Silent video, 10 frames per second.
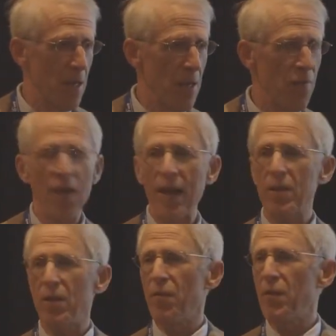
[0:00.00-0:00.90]

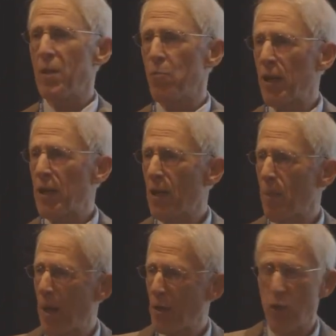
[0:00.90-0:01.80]
effective in bringing
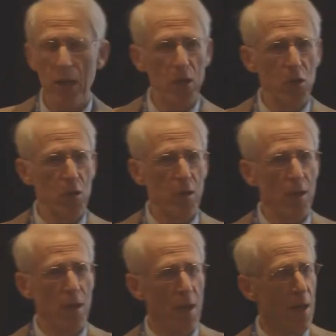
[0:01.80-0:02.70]
about change
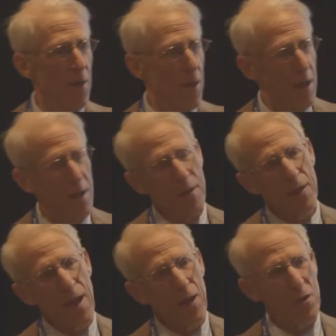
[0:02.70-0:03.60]

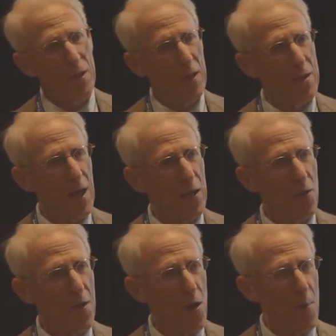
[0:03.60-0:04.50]
and counseling and
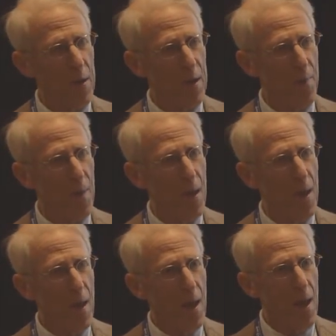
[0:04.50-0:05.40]
psychotherapy.
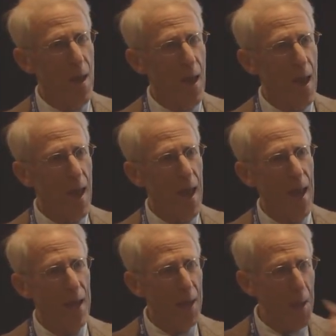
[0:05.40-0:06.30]

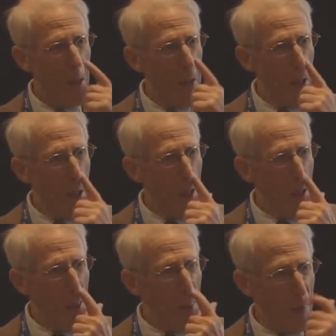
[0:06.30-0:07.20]
And
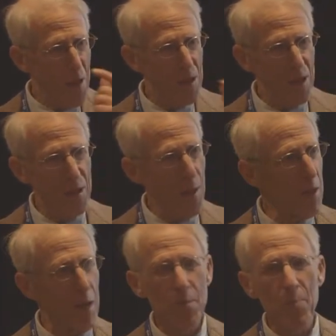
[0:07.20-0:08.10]
this has
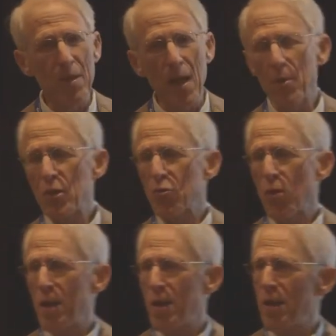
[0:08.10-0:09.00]
sometimes been
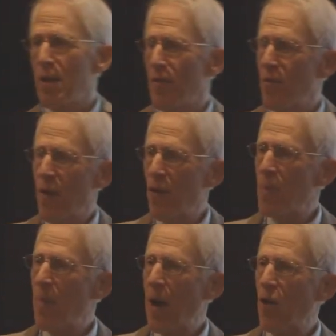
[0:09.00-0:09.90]
demonstrated in
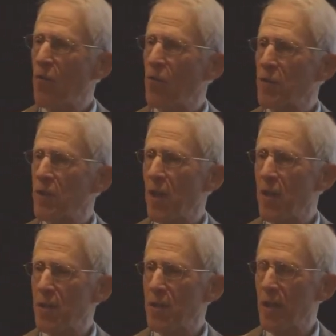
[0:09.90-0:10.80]
very powerful
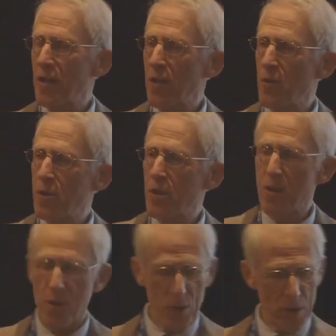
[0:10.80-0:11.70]
studies. Like there was
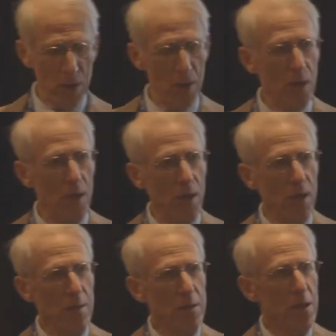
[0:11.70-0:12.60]

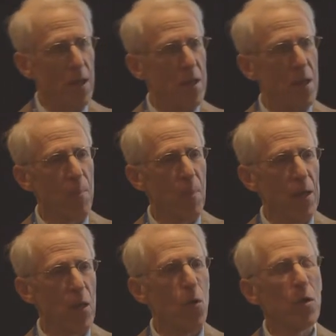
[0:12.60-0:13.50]
a study done by
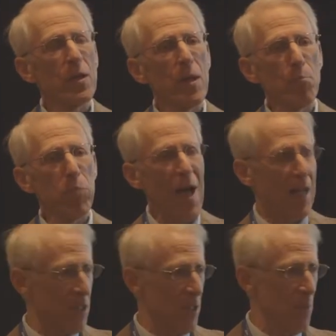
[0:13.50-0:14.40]
Nolan and
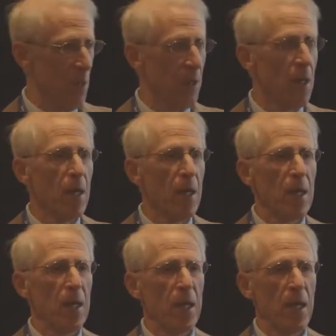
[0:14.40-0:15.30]
Blocksma
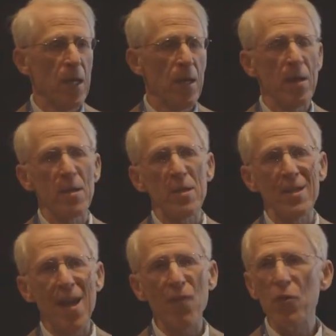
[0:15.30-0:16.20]
in
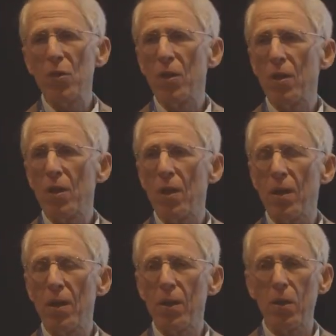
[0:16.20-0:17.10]
several
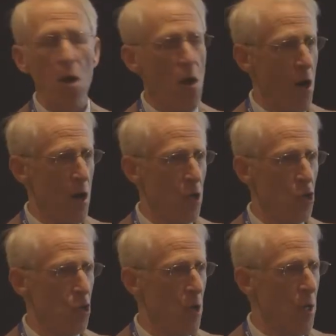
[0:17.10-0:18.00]

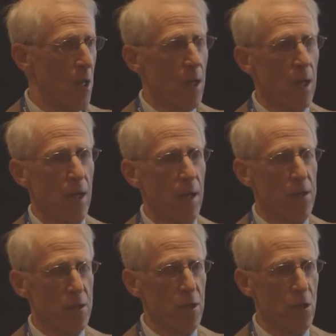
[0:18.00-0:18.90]
large,
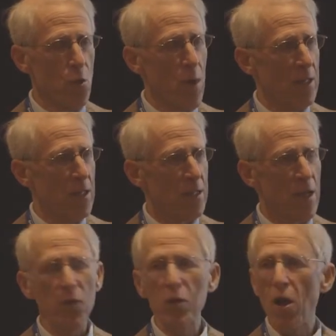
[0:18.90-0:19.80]
this is in the US, in
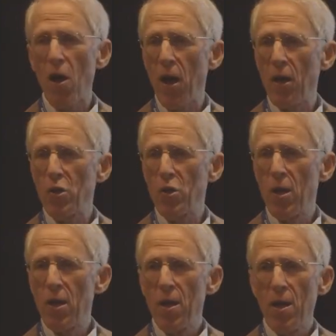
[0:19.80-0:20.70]
several large
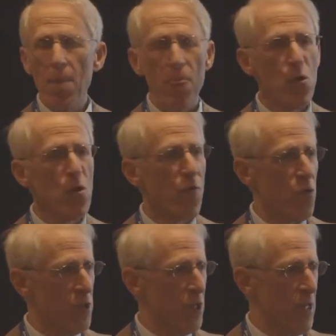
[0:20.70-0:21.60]

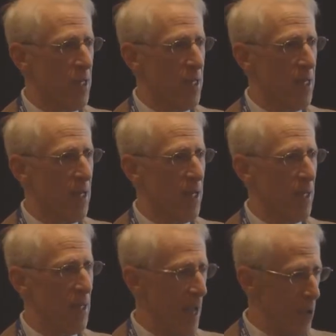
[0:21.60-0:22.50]
university
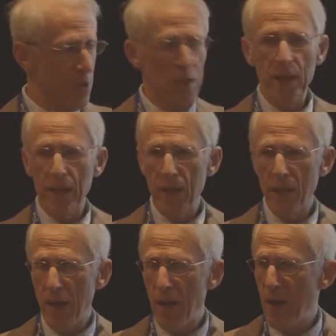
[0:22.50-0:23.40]
counseling
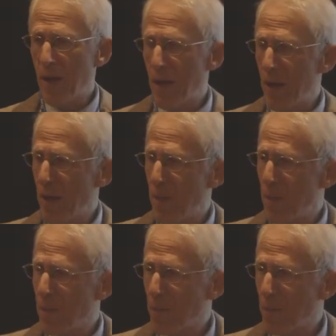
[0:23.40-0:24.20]
and